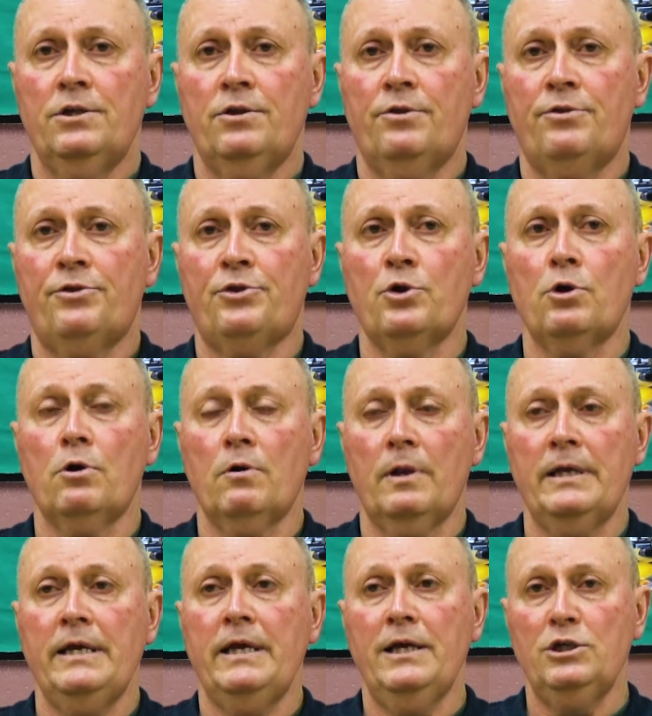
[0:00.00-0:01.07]

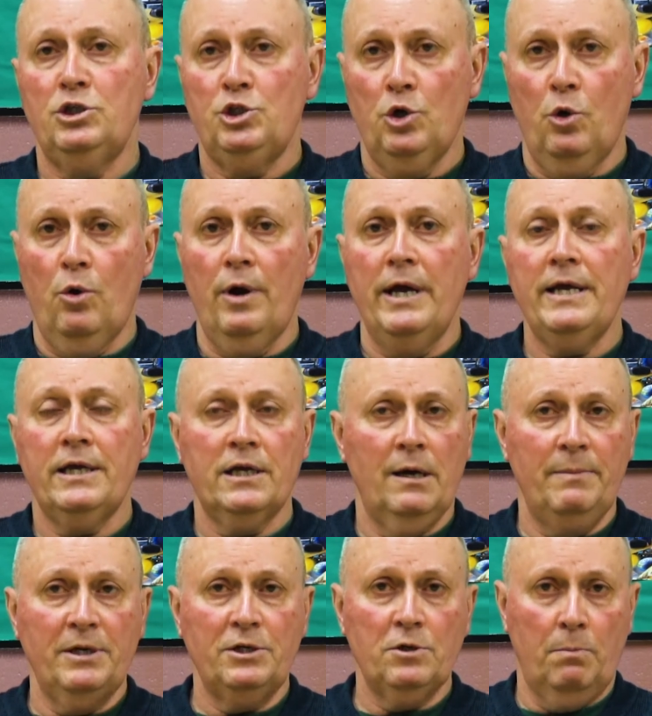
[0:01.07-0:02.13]
thoroughly enjoy
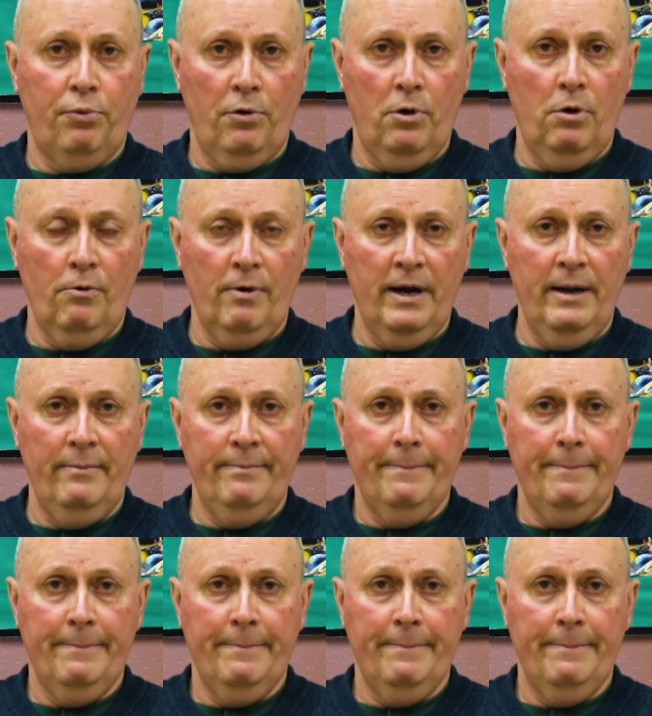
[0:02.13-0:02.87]
coming to a program.